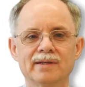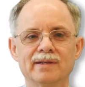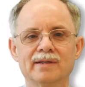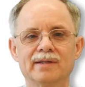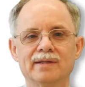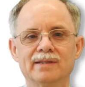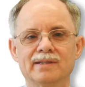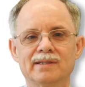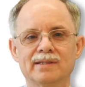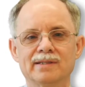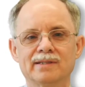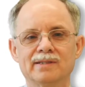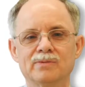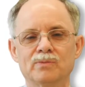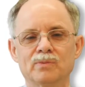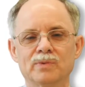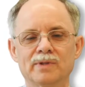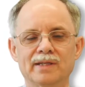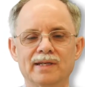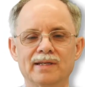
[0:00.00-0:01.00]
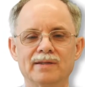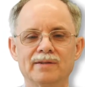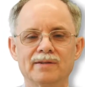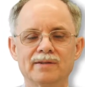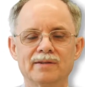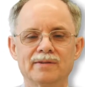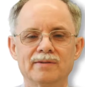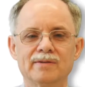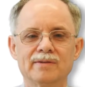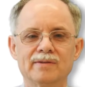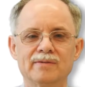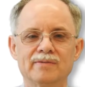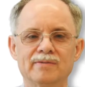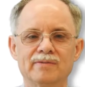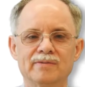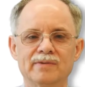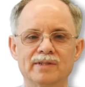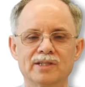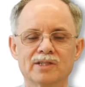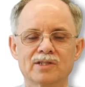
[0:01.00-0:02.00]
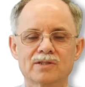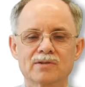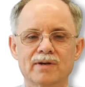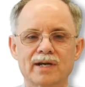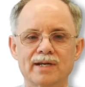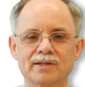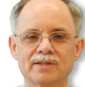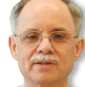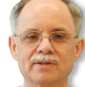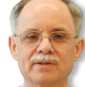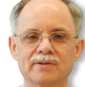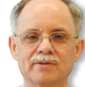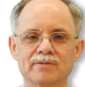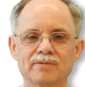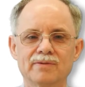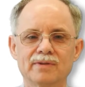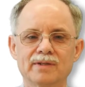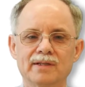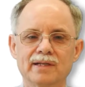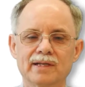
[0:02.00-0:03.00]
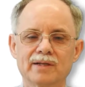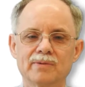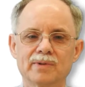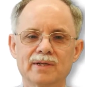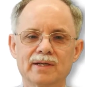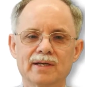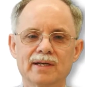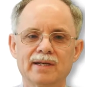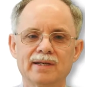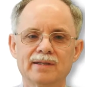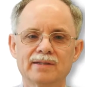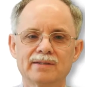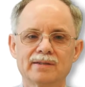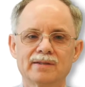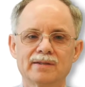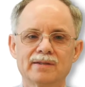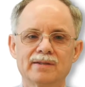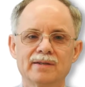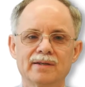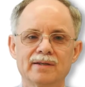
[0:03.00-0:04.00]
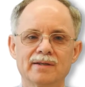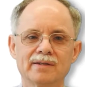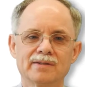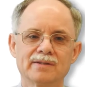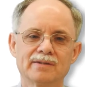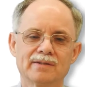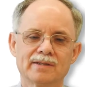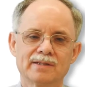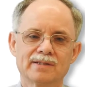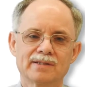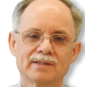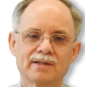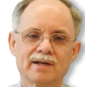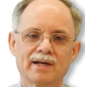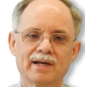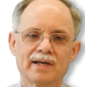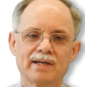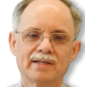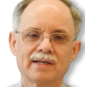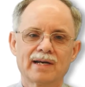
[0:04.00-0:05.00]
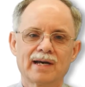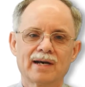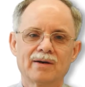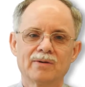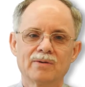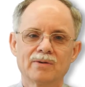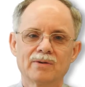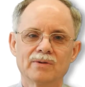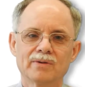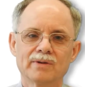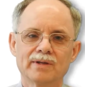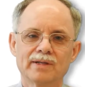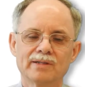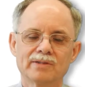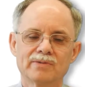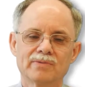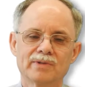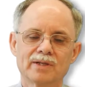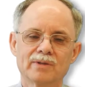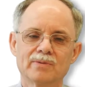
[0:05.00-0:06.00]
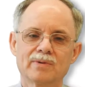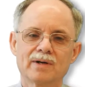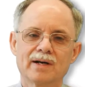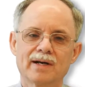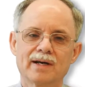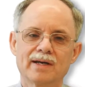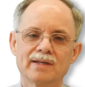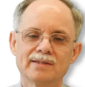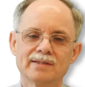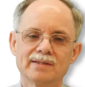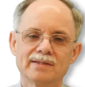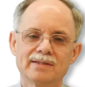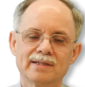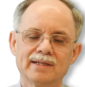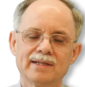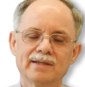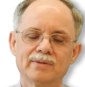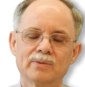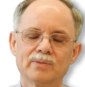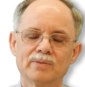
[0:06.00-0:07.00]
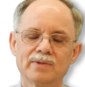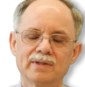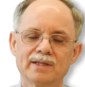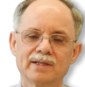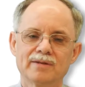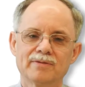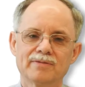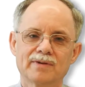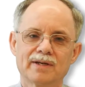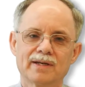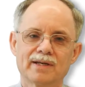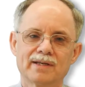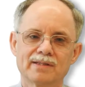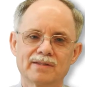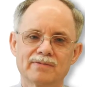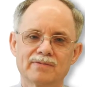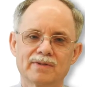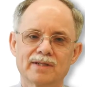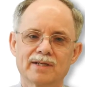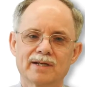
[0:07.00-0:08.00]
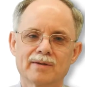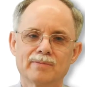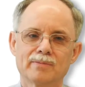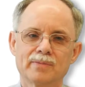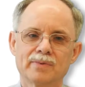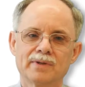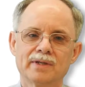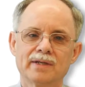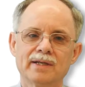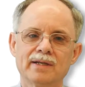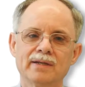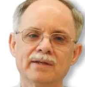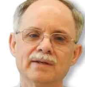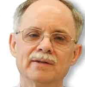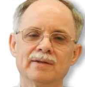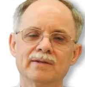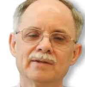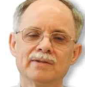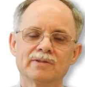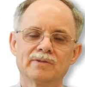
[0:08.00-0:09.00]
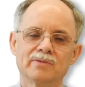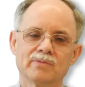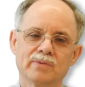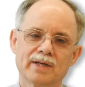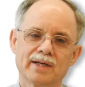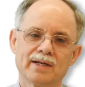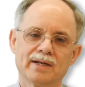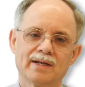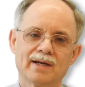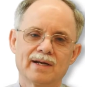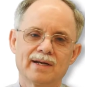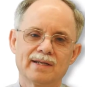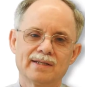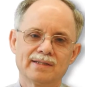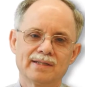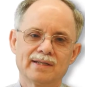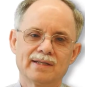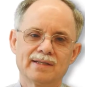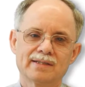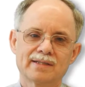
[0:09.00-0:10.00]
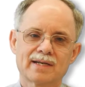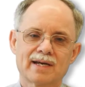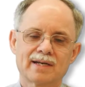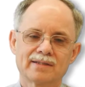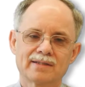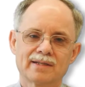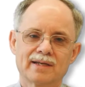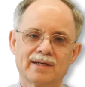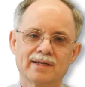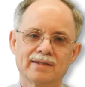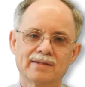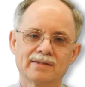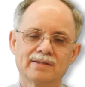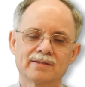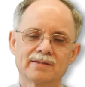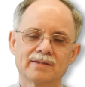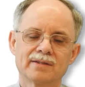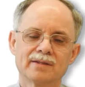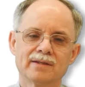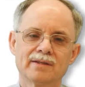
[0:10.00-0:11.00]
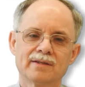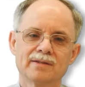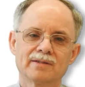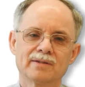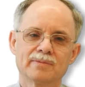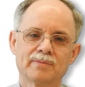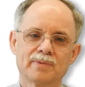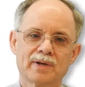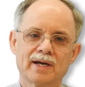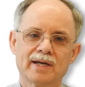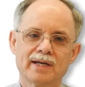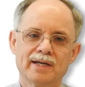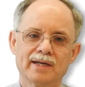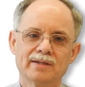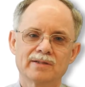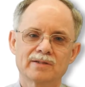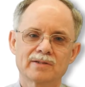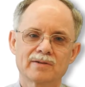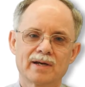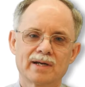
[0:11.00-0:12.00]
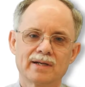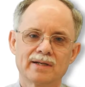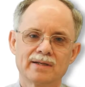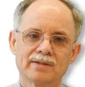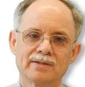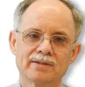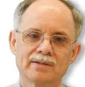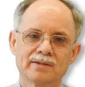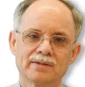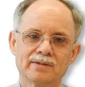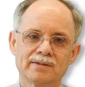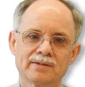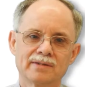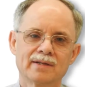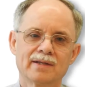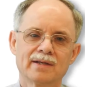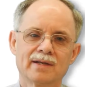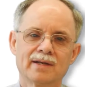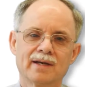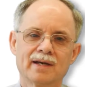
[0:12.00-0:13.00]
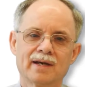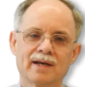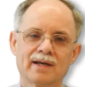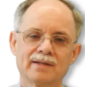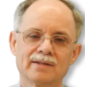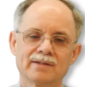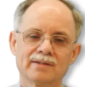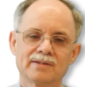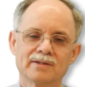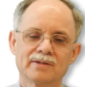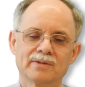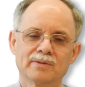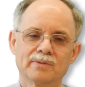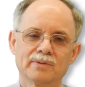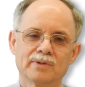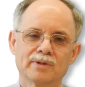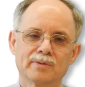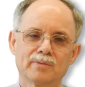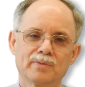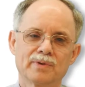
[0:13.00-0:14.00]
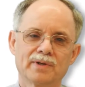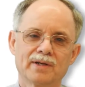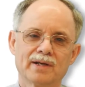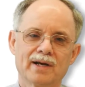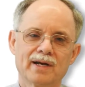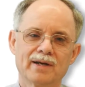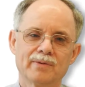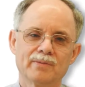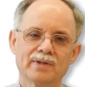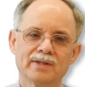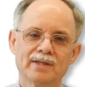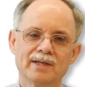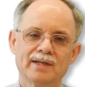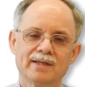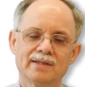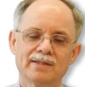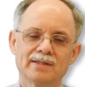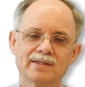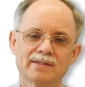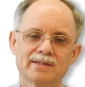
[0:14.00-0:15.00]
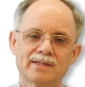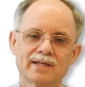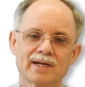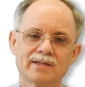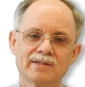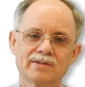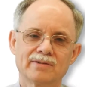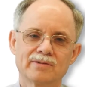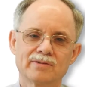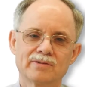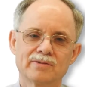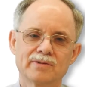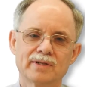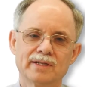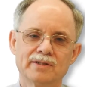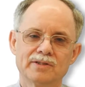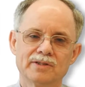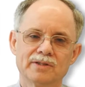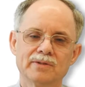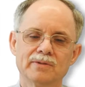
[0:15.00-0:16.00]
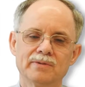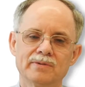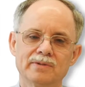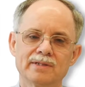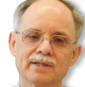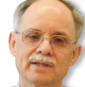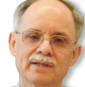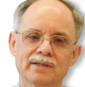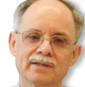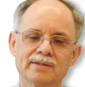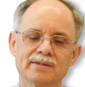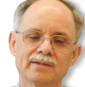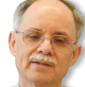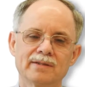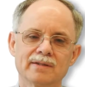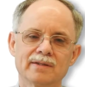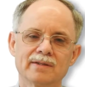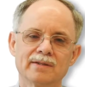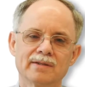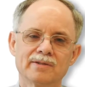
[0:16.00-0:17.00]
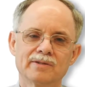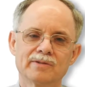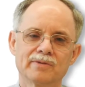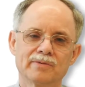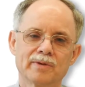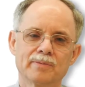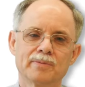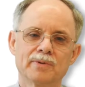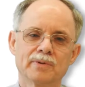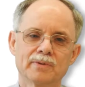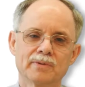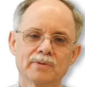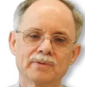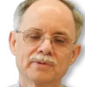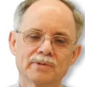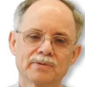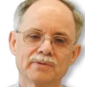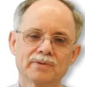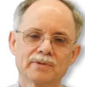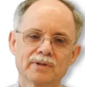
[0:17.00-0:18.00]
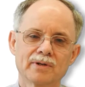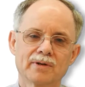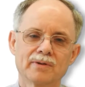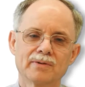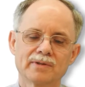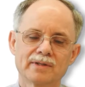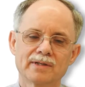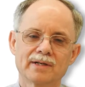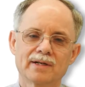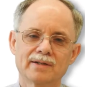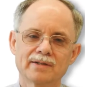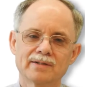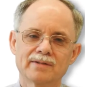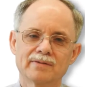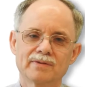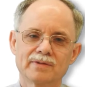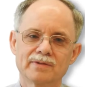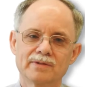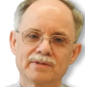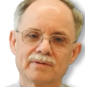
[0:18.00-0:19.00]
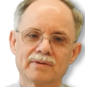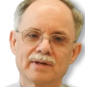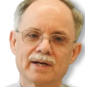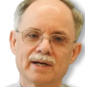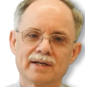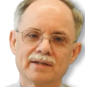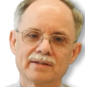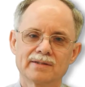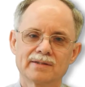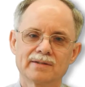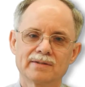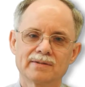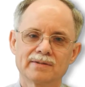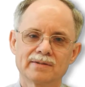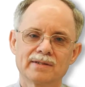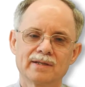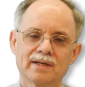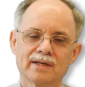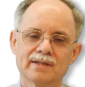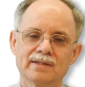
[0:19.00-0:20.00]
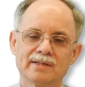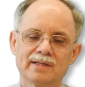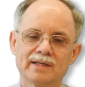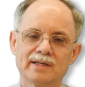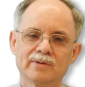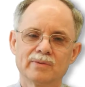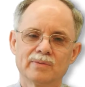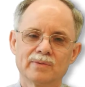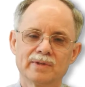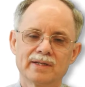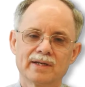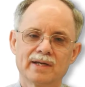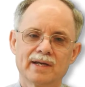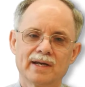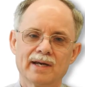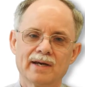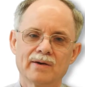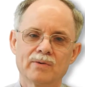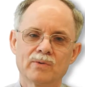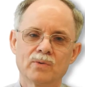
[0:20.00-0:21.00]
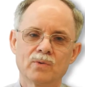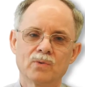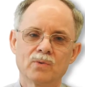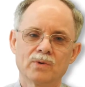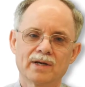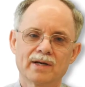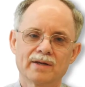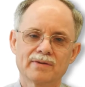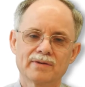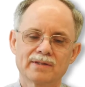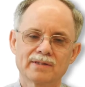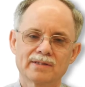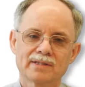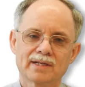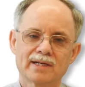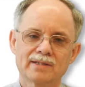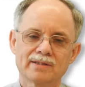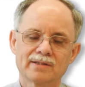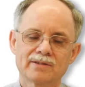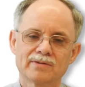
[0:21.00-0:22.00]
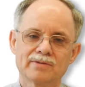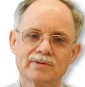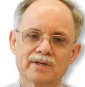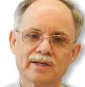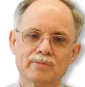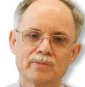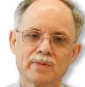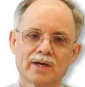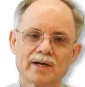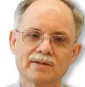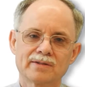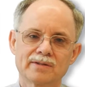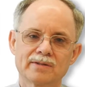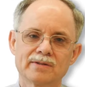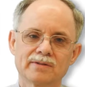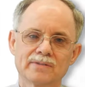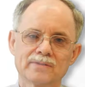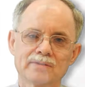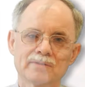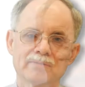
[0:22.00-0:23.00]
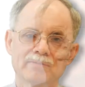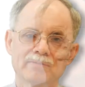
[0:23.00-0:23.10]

it is within the discretion of the liquidator to decide how long is required to deal with the affairs of the company, to realise its assets, to pay its creditors and to comply with his statutory duties to report on the conduct of the directors and deal with all other statutory matters.